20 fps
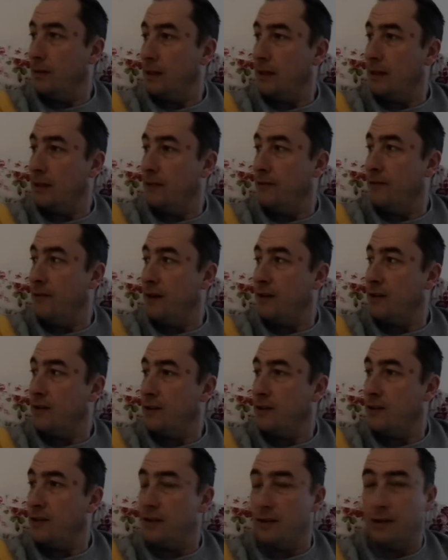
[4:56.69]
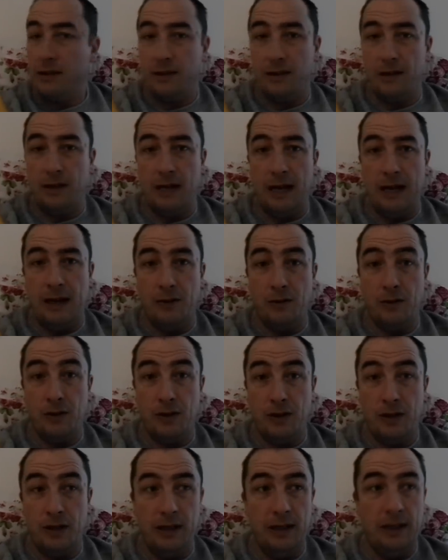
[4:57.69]
Get the pheasants
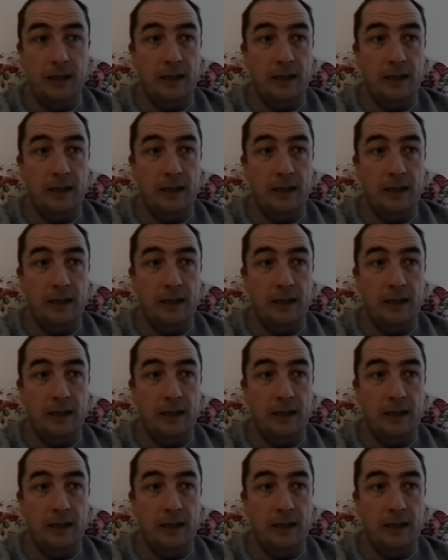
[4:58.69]
out.